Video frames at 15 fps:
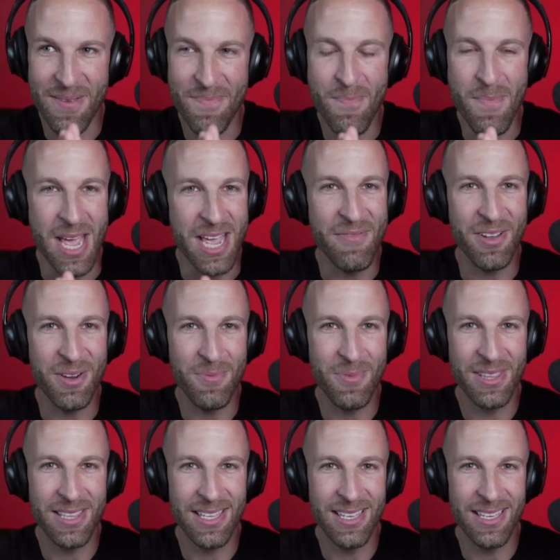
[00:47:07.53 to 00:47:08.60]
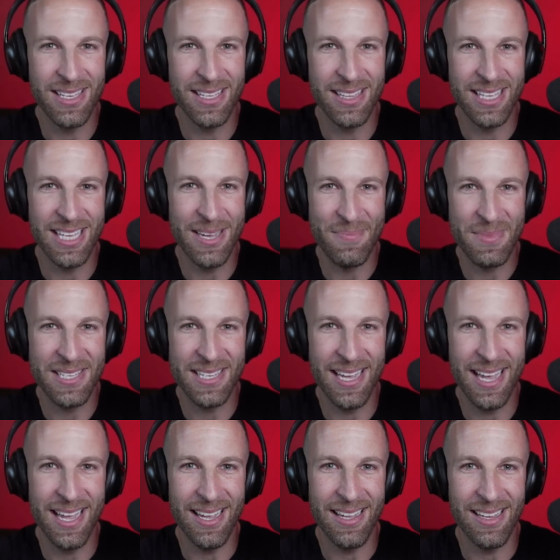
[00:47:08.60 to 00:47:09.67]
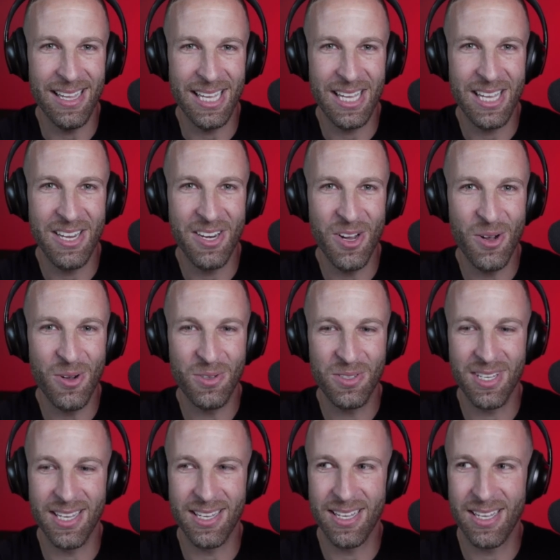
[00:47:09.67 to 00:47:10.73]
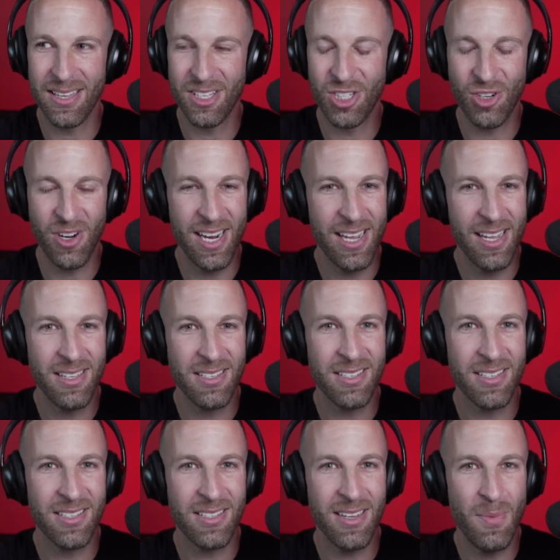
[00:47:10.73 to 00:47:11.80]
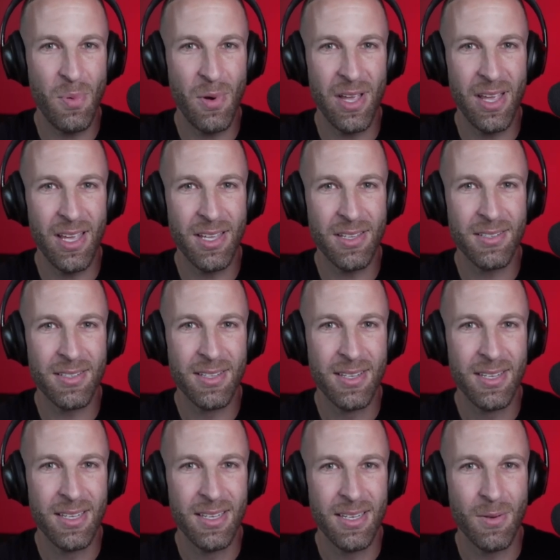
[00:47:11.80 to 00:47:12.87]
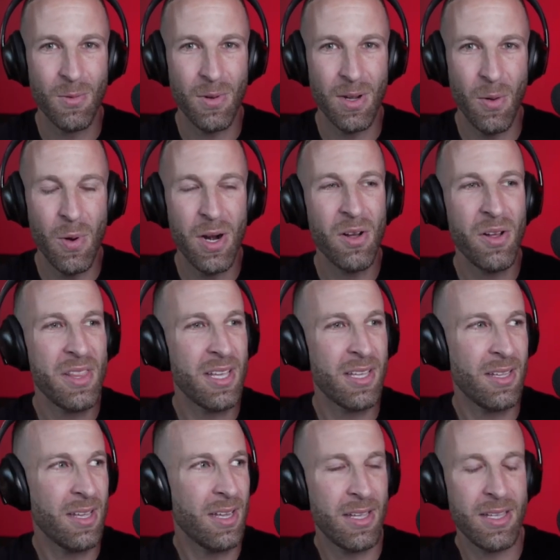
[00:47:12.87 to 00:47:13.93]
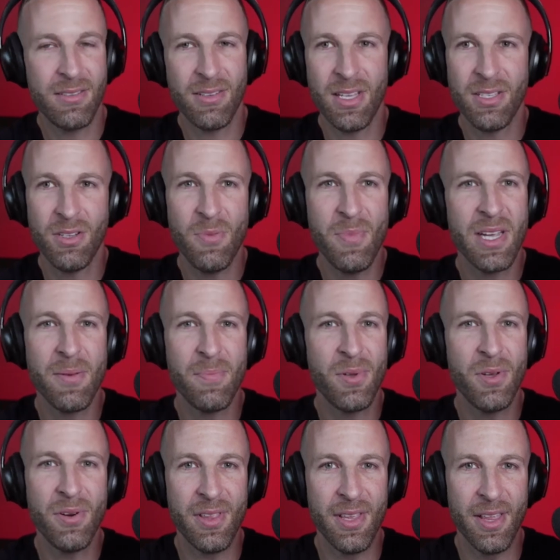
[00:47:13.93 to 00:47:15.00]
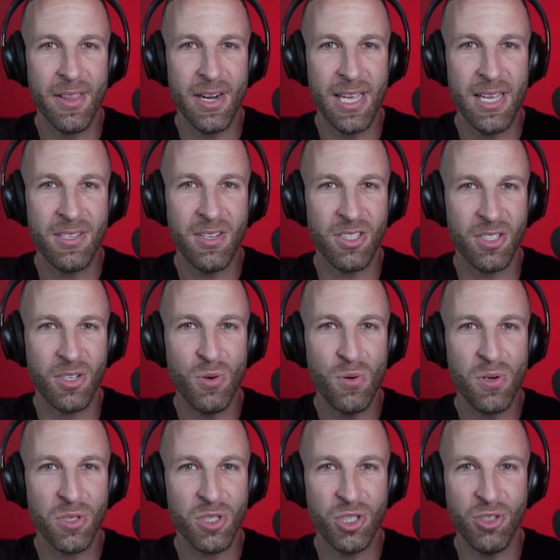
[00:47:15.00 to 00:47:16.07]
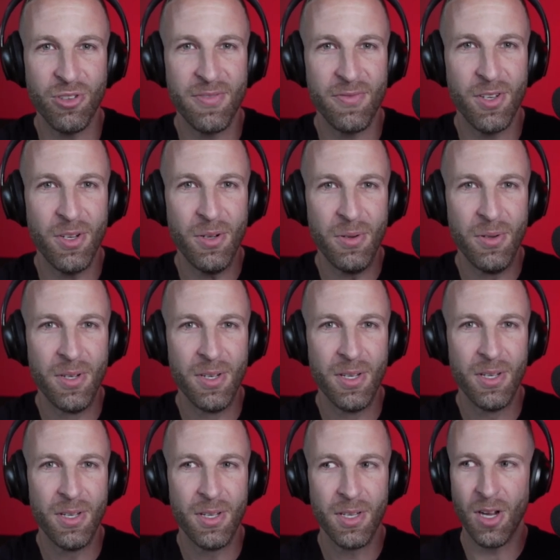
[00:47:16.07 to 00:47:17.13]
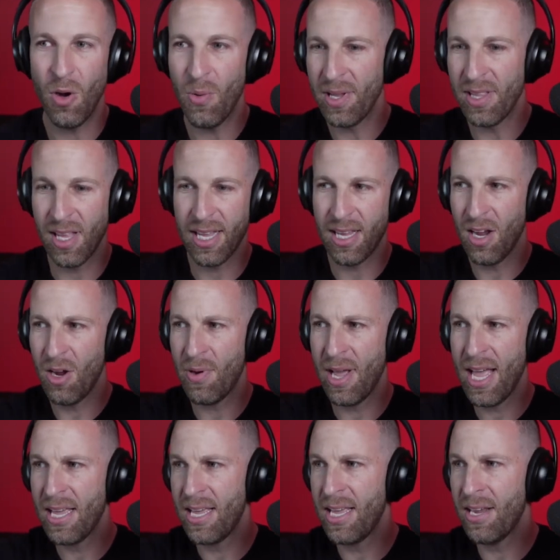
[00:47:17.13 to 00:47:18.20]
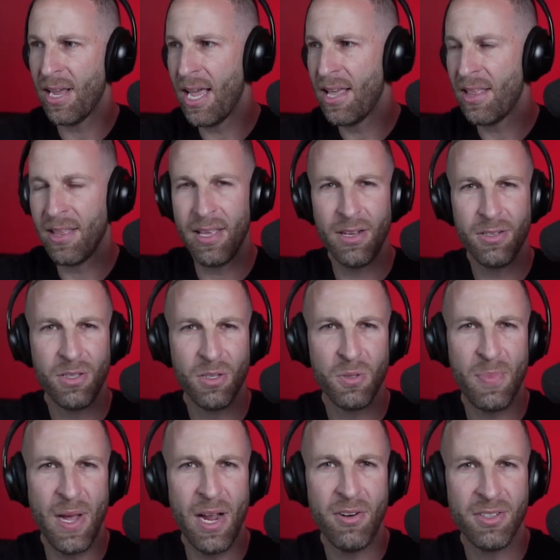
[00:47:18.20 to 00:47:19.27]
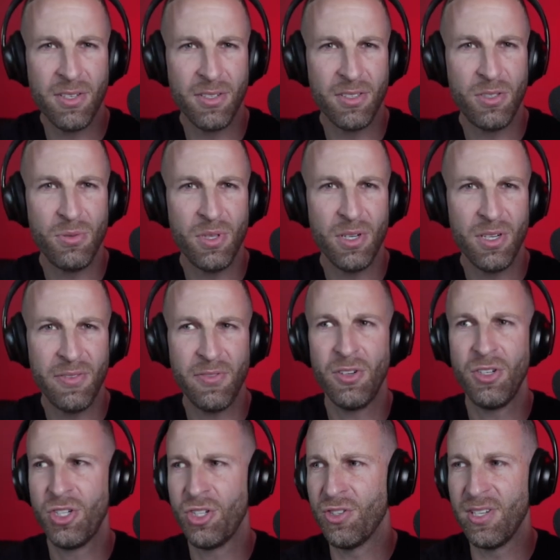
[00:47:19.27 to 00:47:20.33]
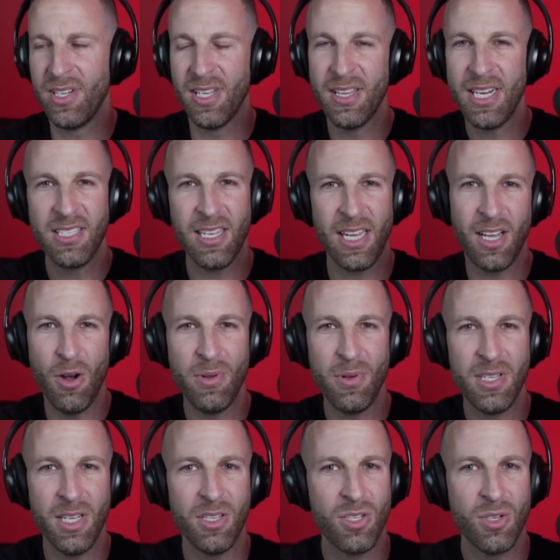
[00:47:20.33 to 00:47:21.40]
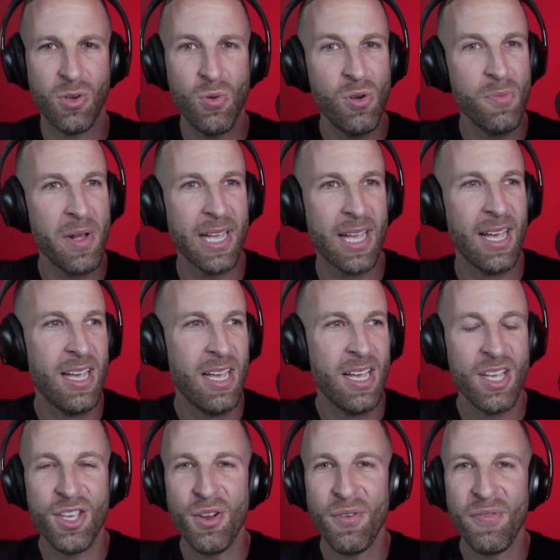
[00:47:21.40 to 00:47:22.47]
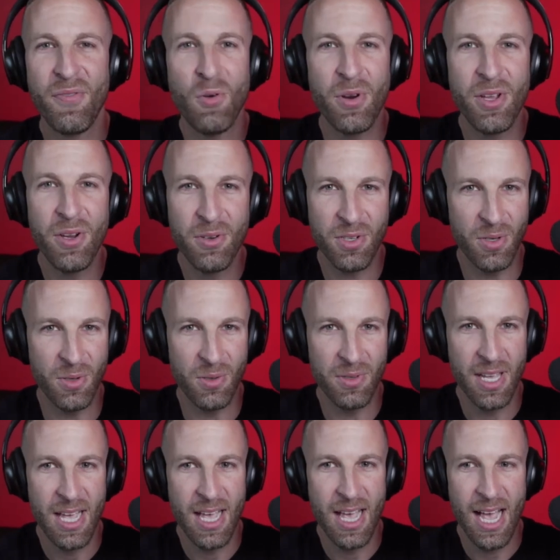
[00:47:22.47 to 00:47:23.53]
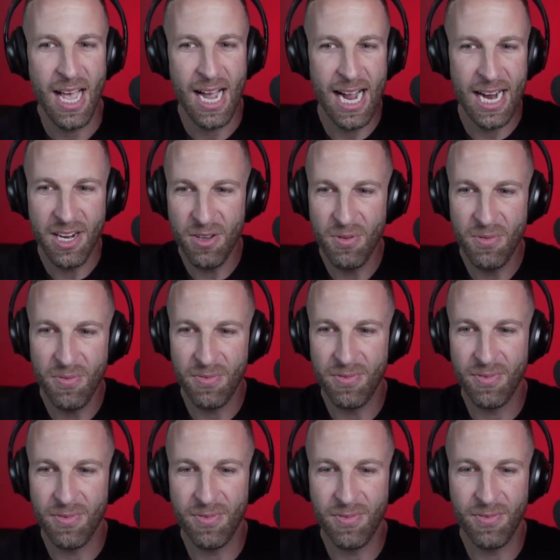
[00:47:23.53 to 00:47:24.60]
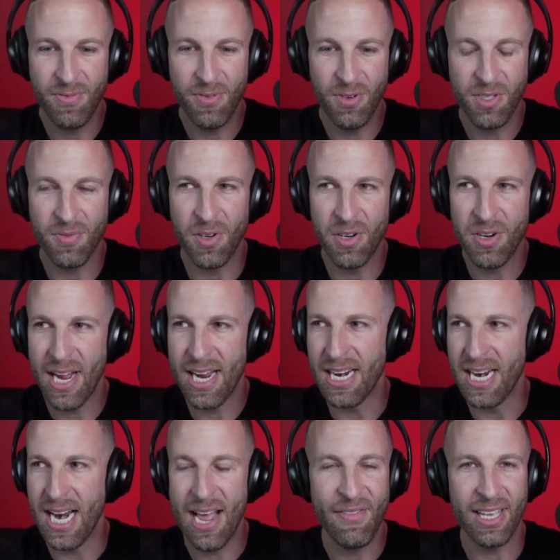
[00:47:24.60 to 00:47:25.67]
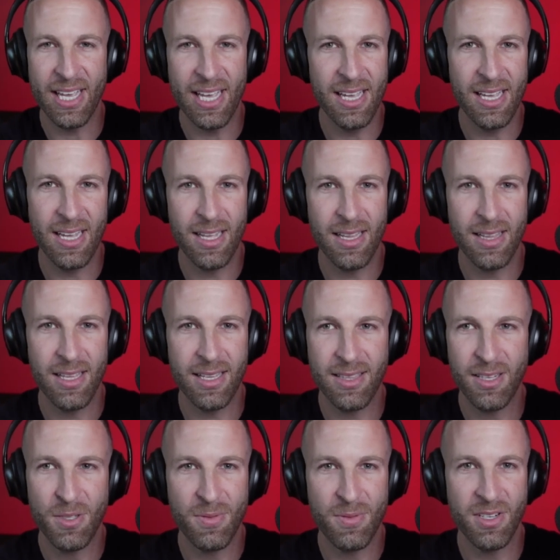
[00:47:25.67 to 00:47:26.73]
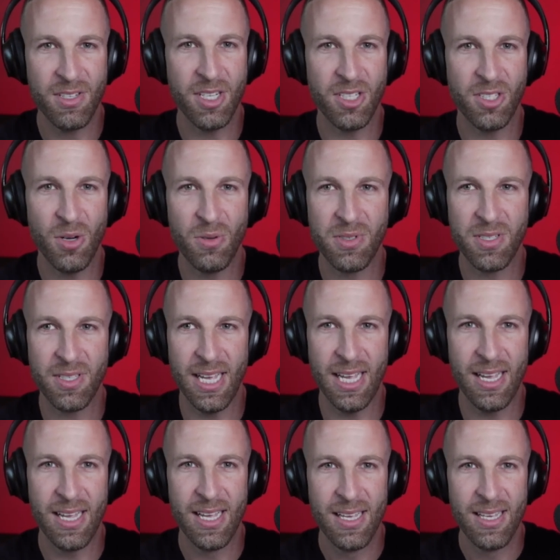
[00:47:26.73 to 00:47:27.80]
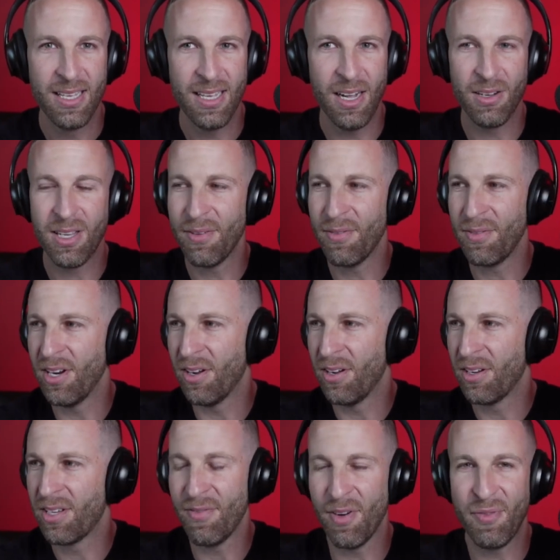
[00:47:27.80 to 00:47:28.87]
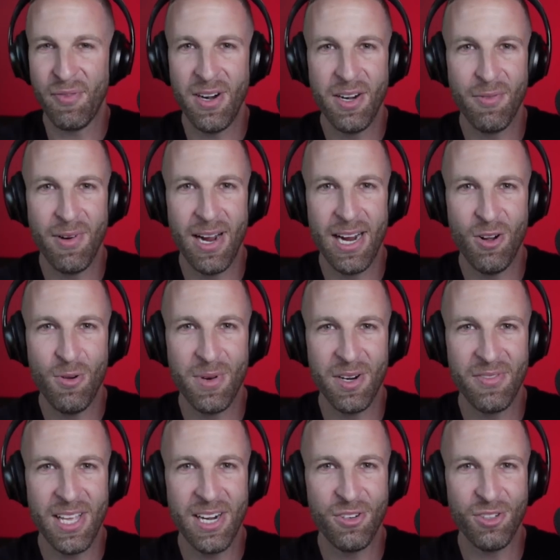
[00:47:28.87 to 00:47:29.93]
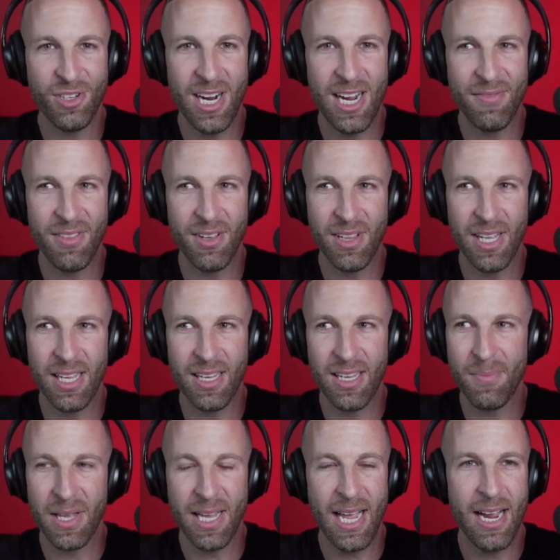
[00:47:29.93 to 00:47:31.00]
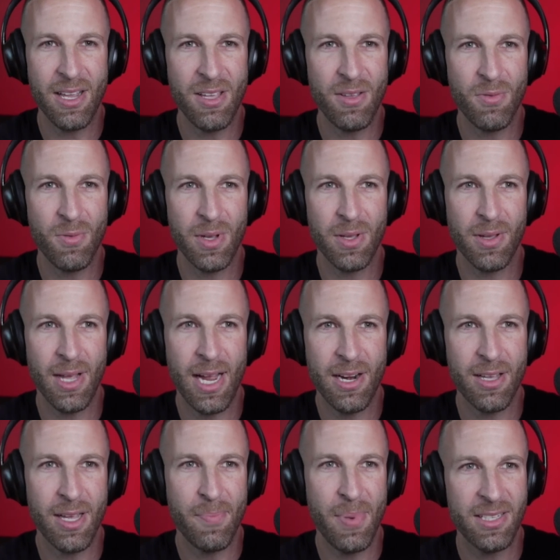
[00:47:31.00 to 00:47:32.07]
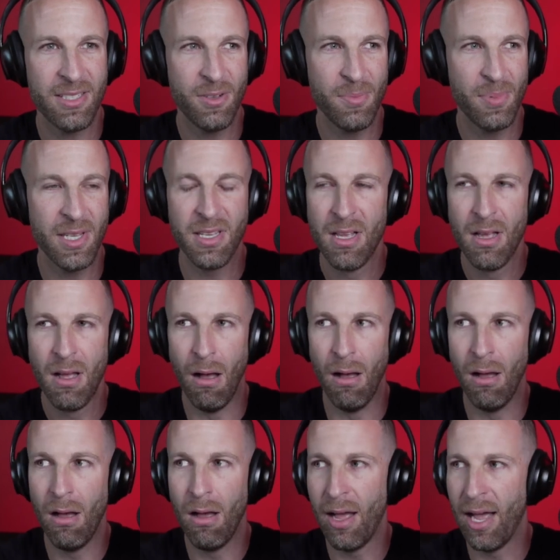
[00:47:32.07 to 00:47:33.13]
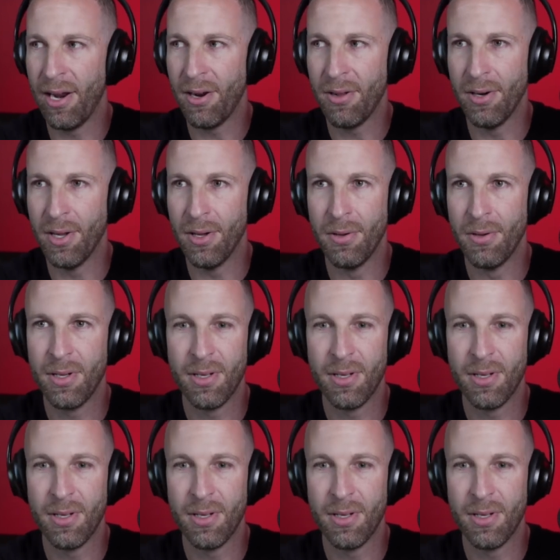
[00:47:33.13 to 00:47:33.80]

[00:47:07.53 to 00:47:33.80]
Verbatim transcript: maven with the the M T A. Like, he knows like trains, subways. I went on the, he's, he's on my computer the other day. He's on Google Street View wow. going like, oh, hey, here, hey, here's those parrots on two thirty-first street. And then he's like going to his school. I'm like, you're four years old. Yeah. How do you, first of all, know how to navigate? Like there's, there's adults that I'll give, you know, I'll give a friend a ride home. And if they don't drive, they're like, I'm like, how do you, how do you get back to your place? Uh, I don't know.